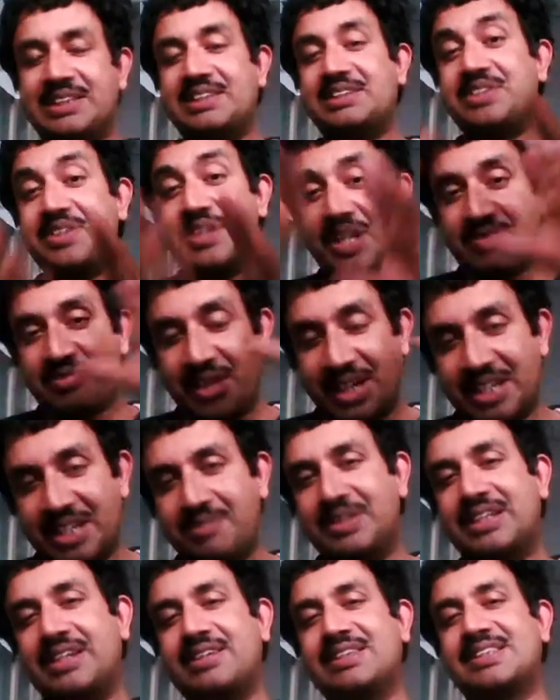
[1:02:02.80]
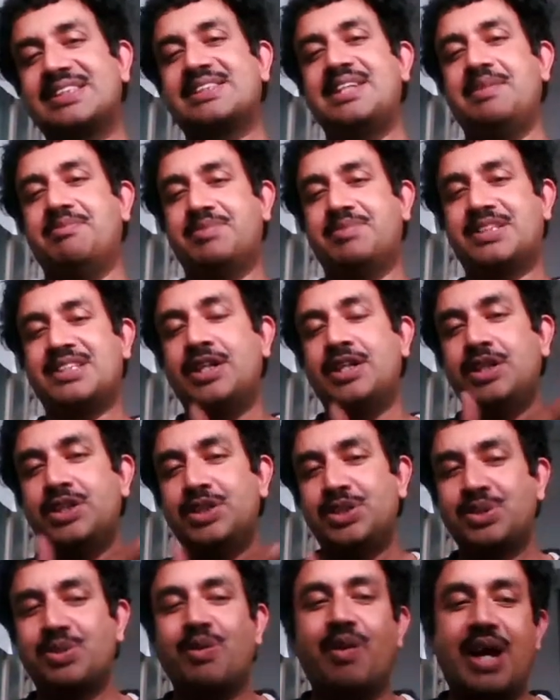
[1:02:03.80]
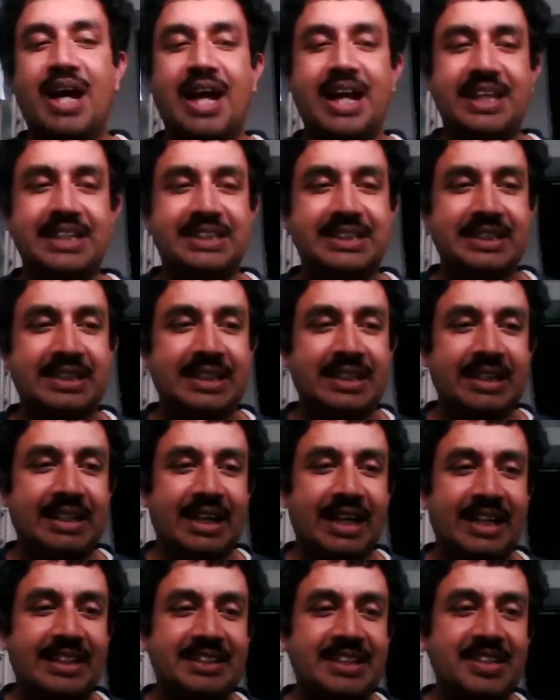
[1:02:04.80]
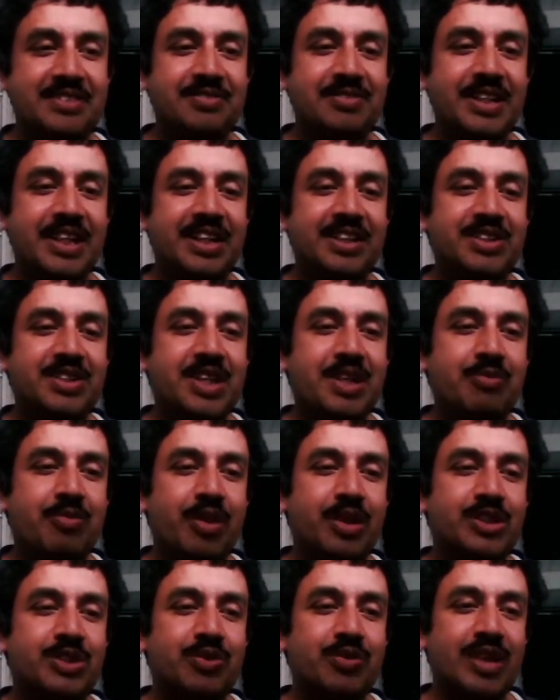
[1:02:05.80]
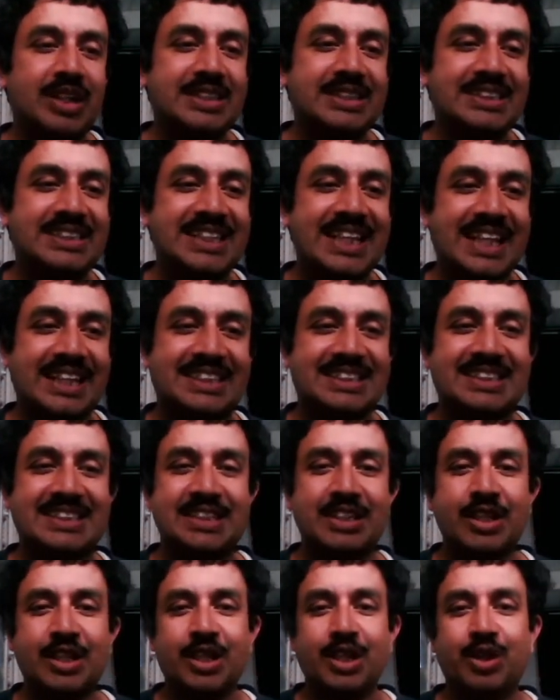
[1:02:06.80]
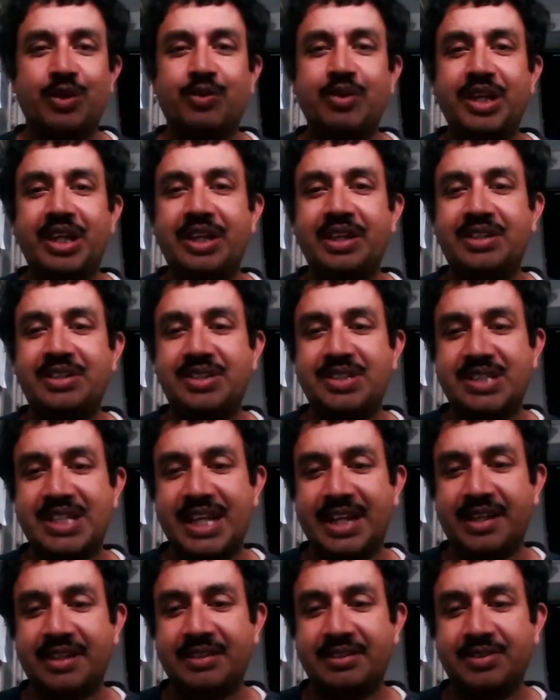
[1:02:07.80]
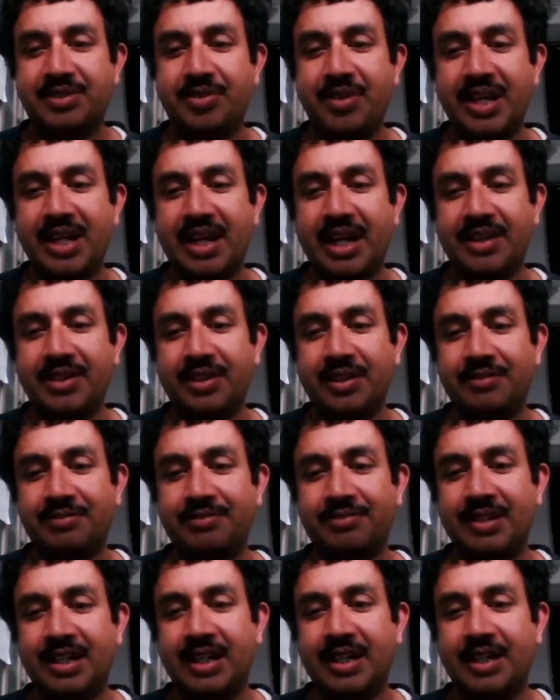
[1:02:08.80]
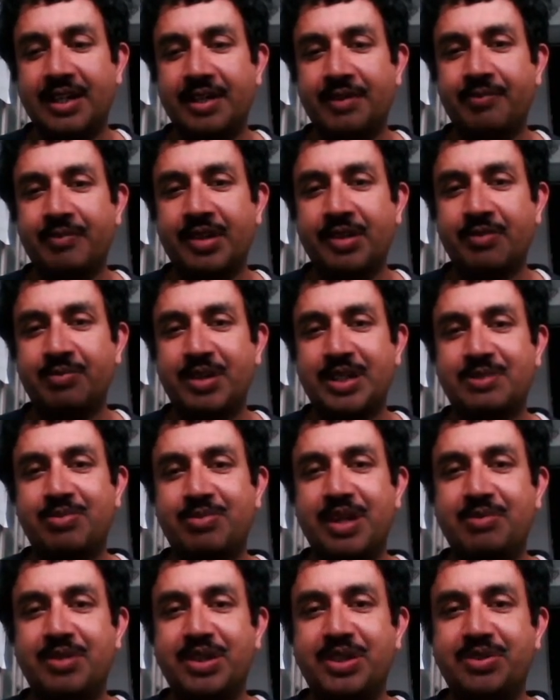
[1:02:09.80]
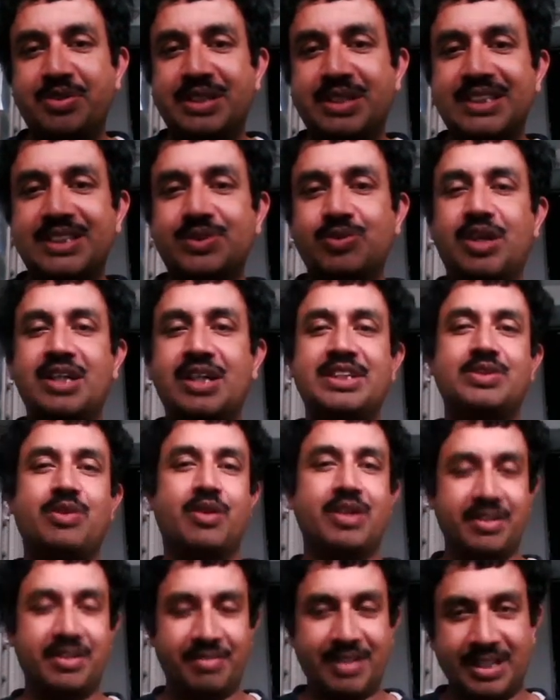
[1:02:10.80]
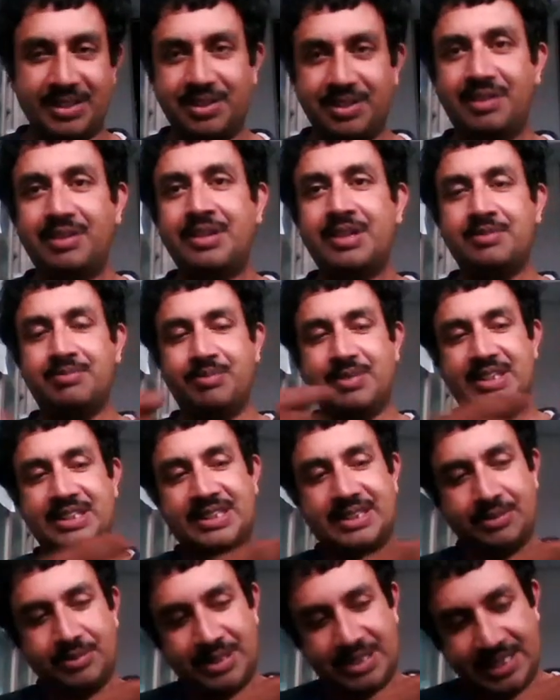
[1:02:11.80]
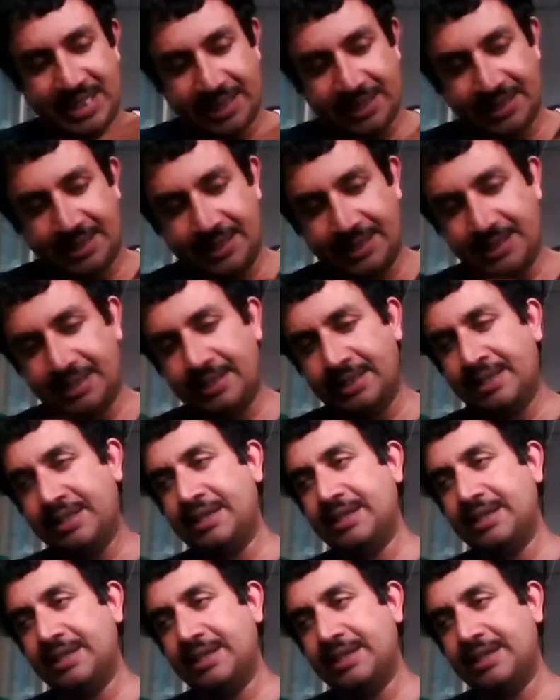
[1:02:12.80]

are the three fundamental steps to go ahead. And then figure 3.16, we take three kind of phase prime matrices. One is order factor, means we take the